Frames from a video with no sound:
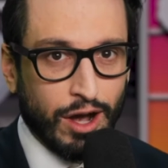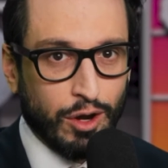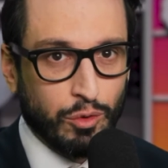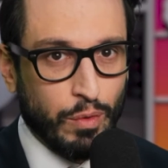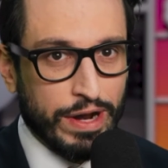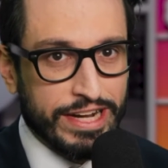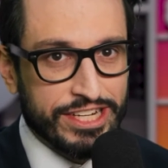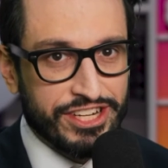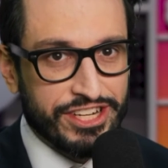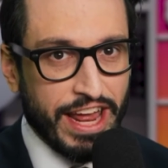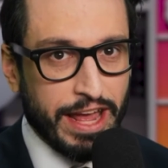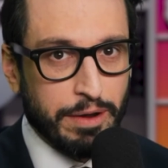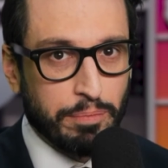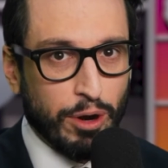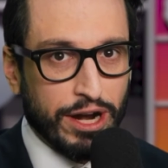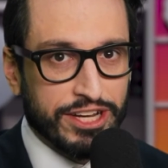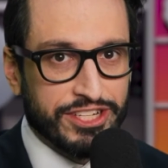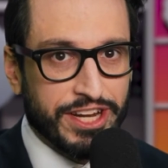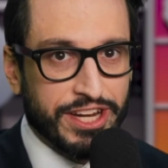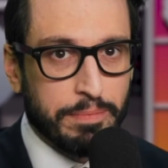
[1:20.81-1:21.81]
On
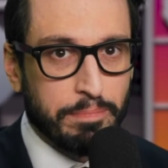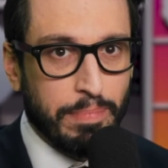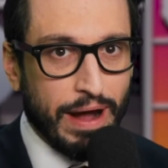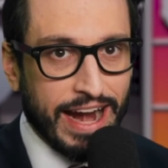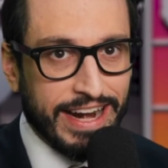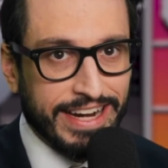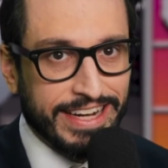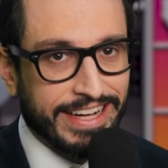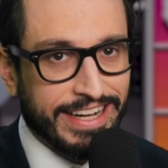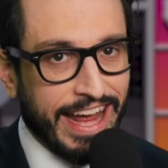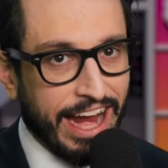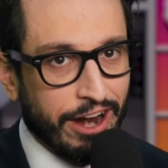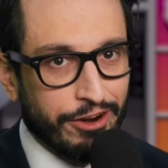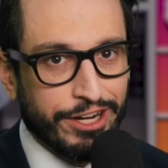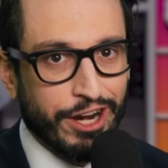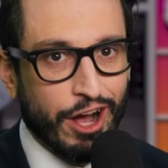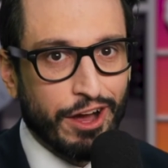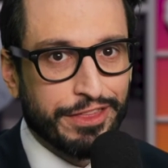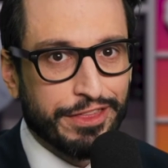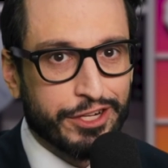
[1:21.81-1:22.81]
Wednesday, President Biden
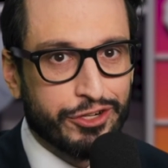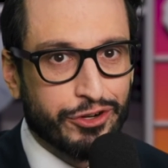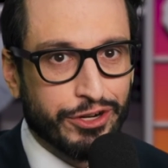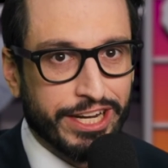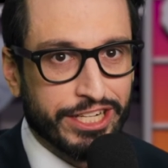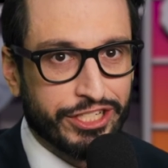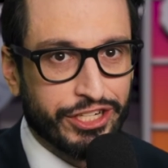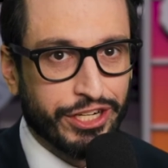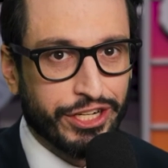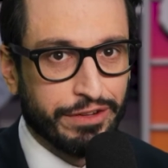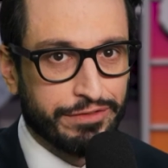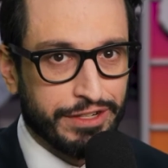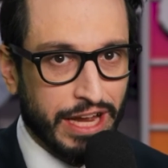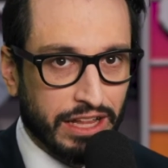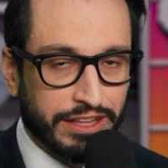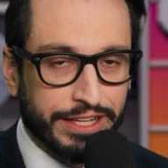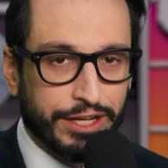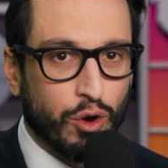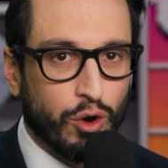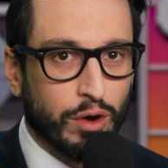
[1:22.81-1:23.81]
carried on the tradition of
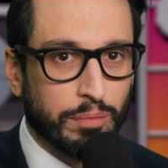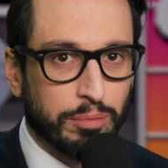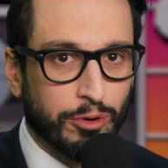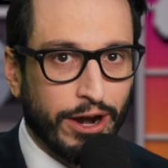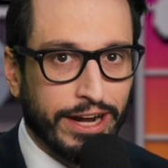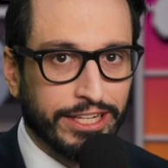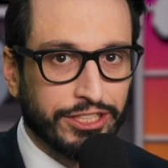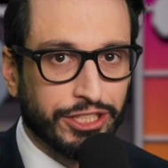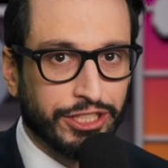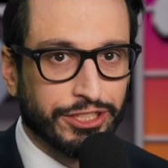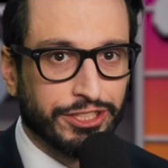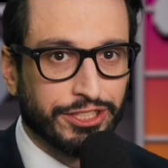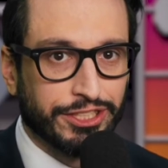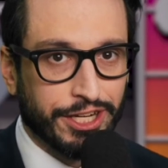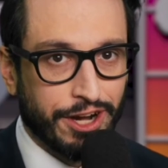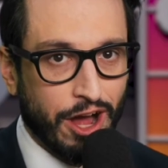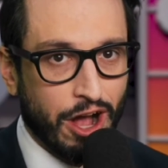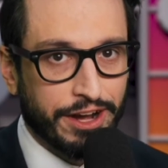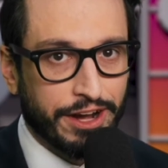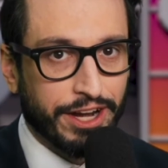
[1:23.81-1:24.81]
telling
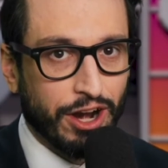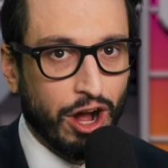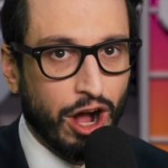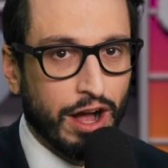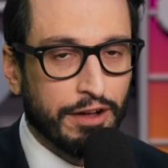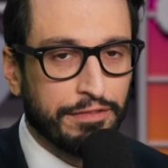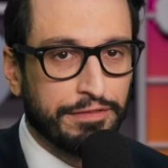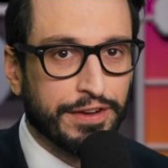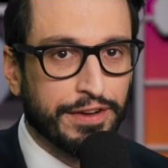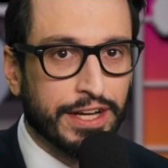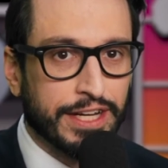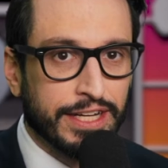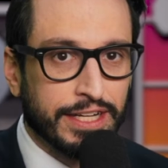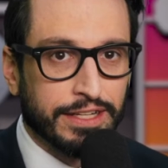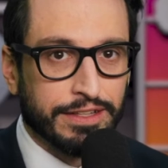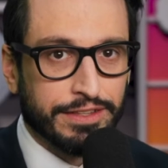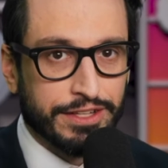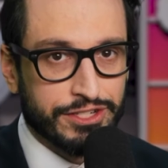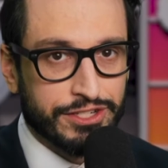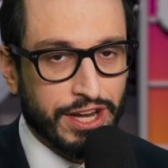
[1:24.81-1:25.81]
corporations to knock it off,
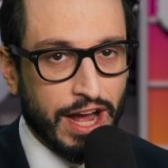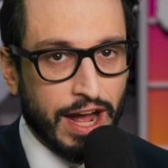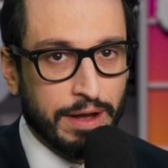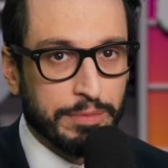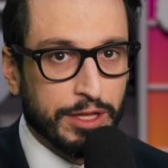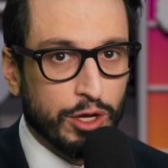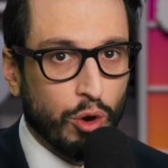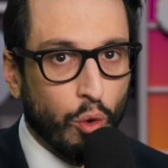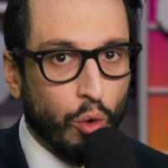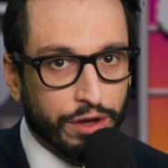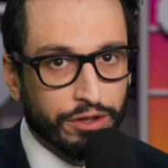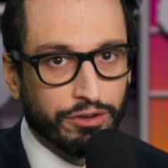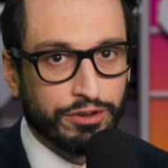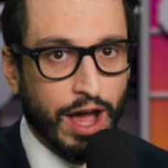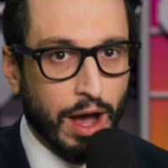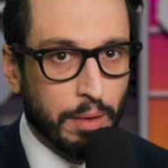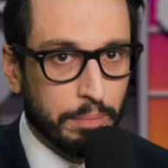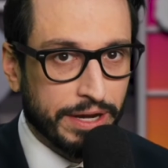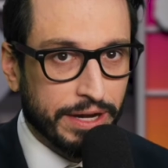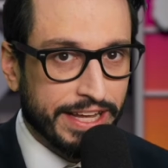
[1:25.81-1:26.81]
this time the
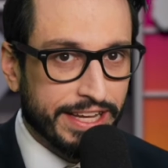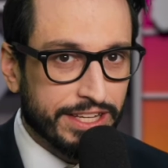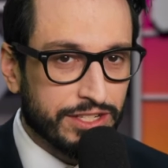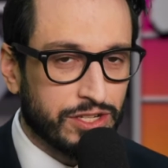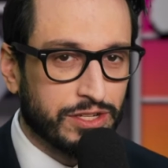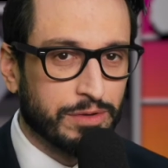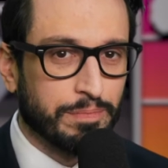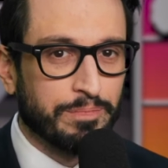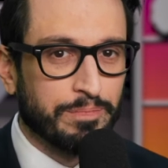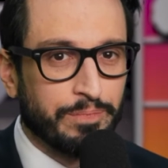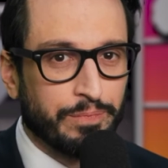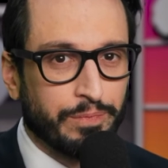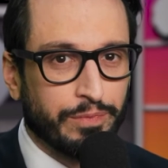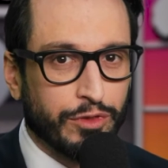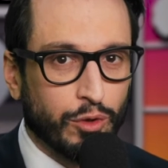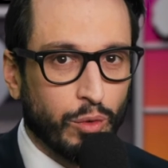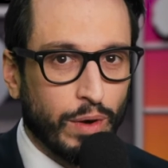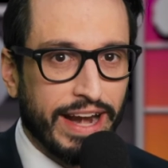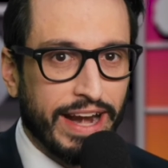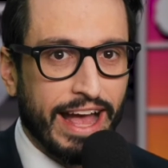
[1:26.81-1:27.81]
oil companies.
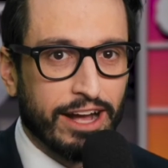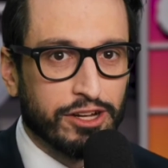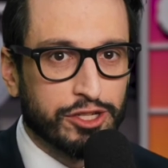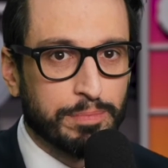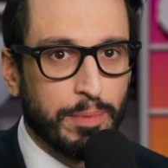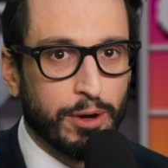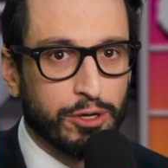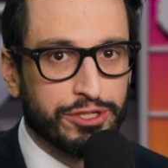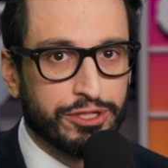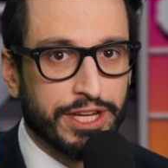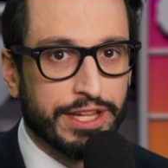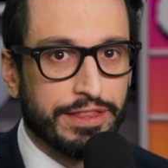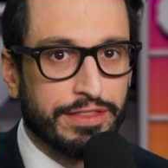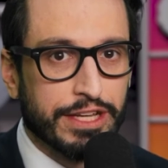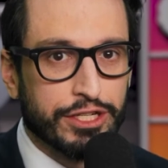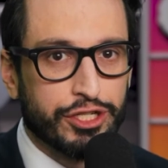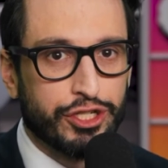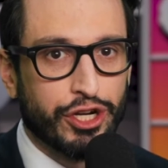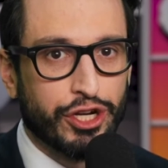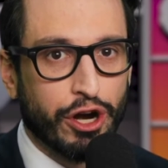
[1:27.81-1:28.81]
The White House
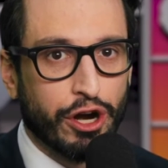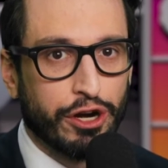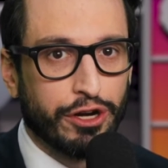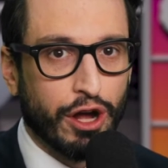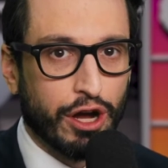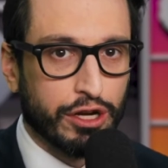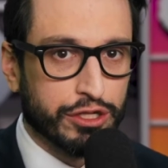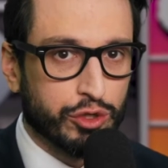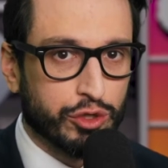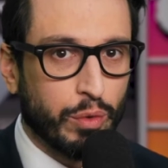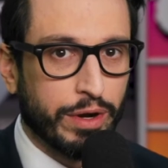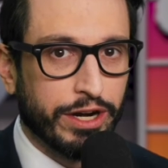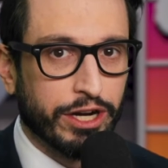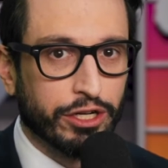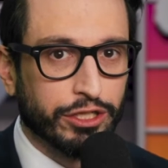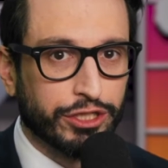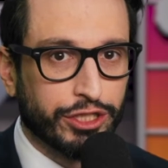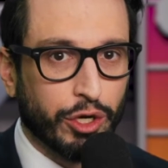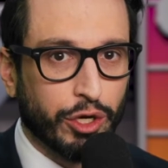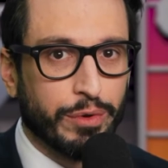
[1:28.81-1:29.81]
posted this chart on
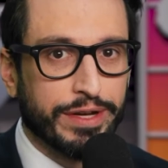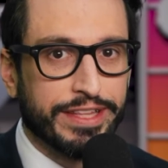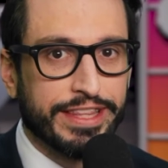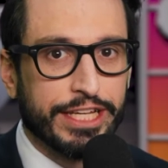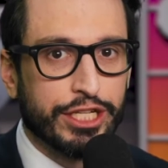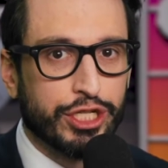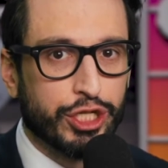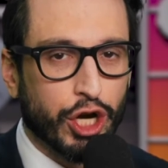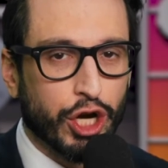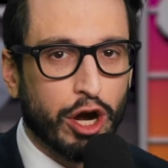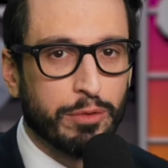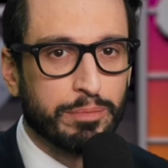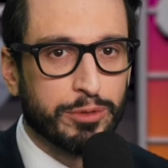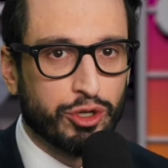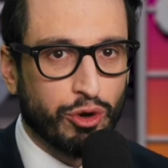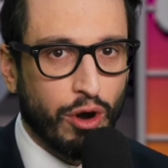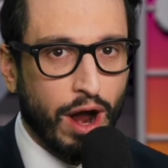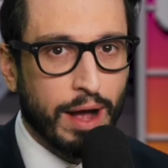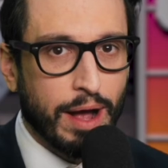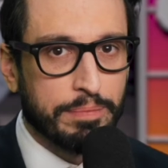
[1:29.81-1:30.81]
Twitter showing the
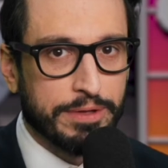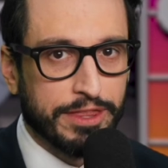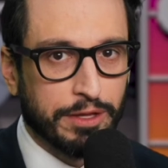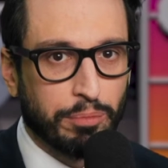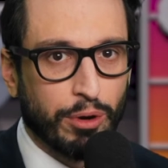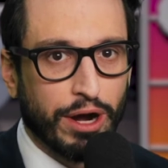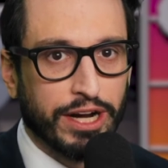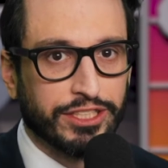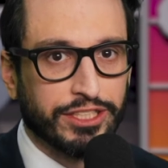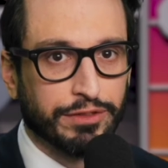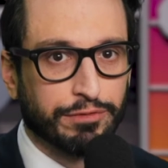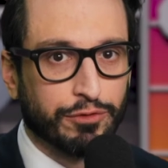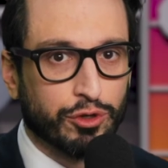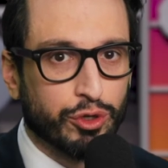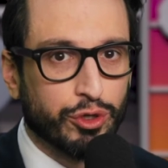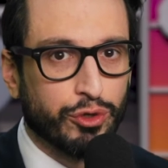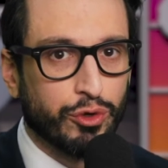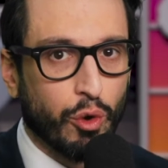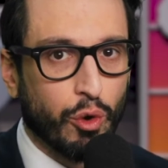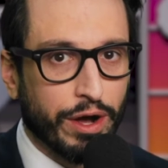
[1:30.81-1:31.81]
sharp drop in the price
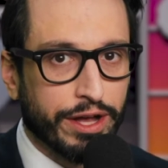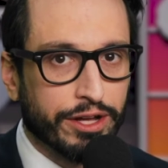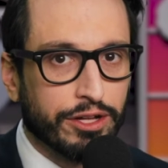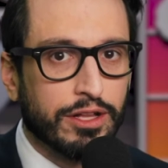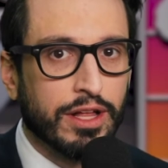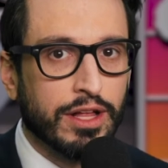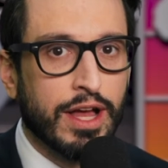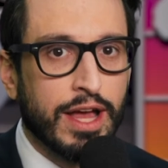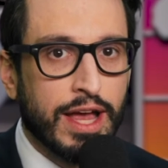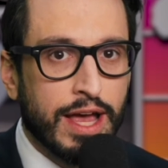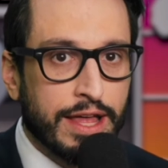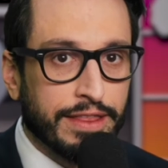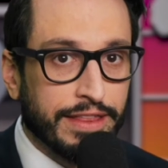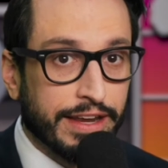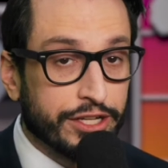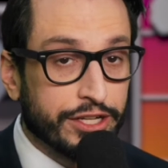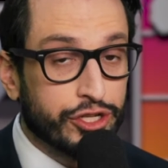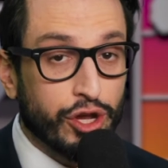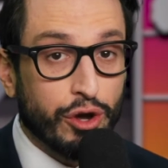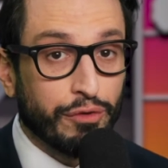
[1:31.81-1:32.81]
of crude oil
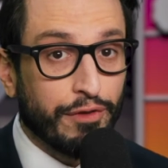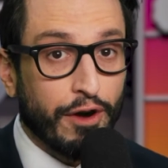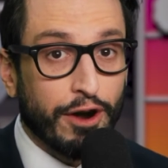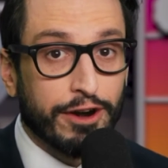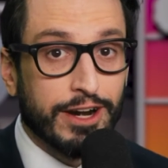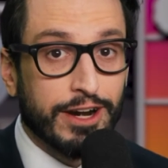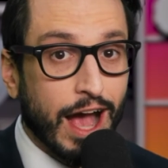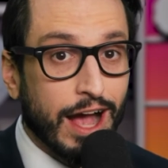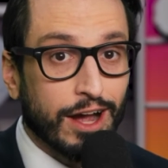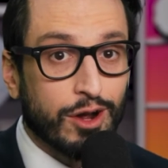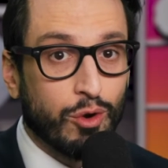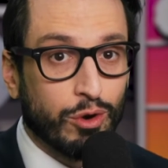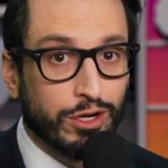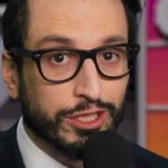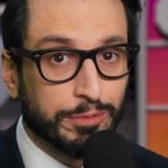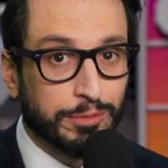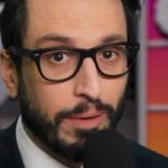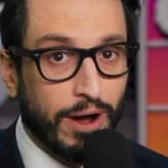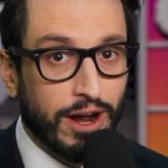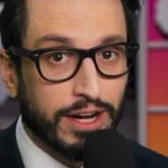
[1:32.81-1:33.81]
that has so far not
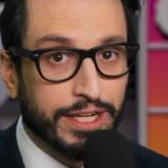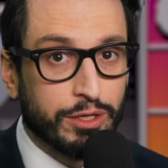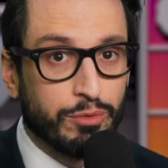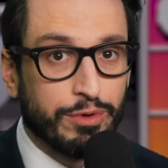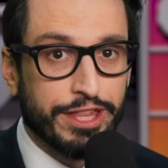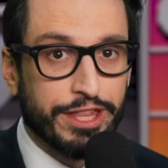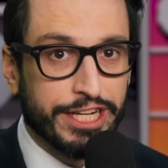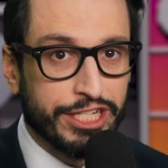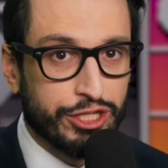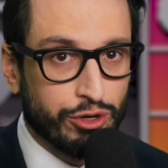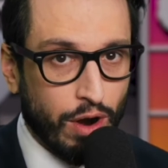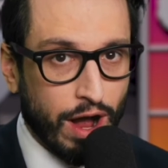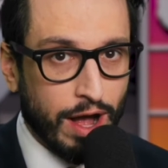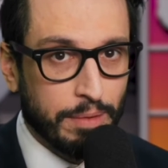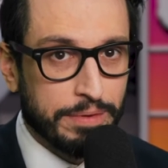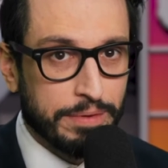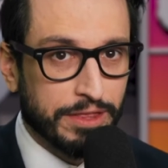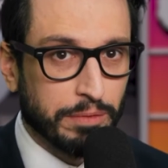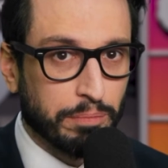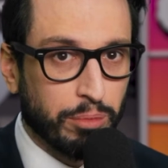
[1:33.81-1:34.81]
corresponded with a
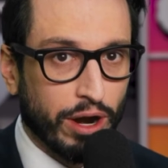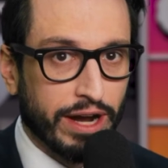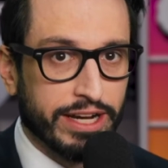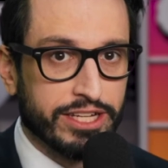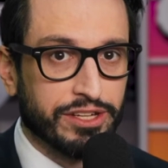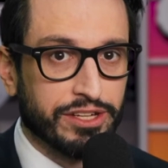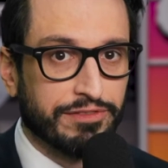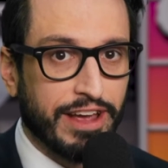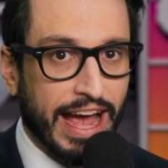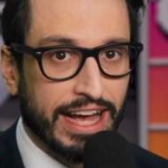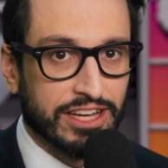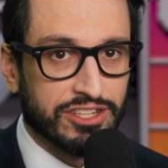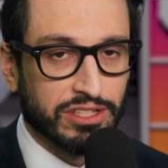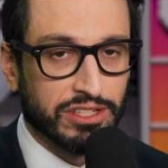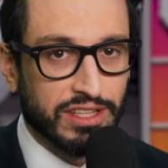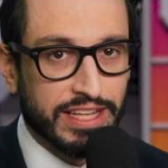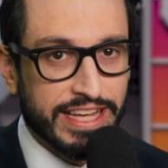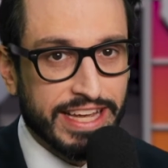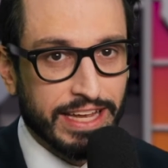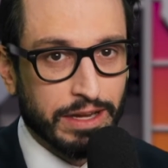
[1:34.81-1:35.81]
drop in the price of
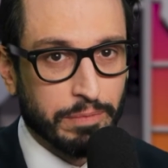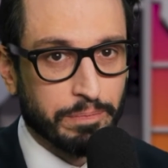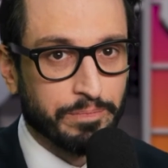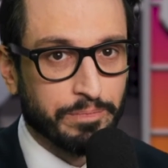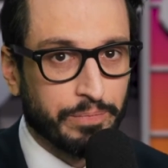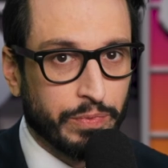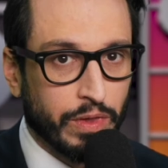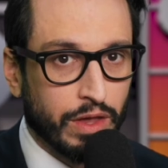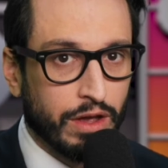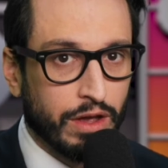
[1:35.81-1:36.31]
gasoline.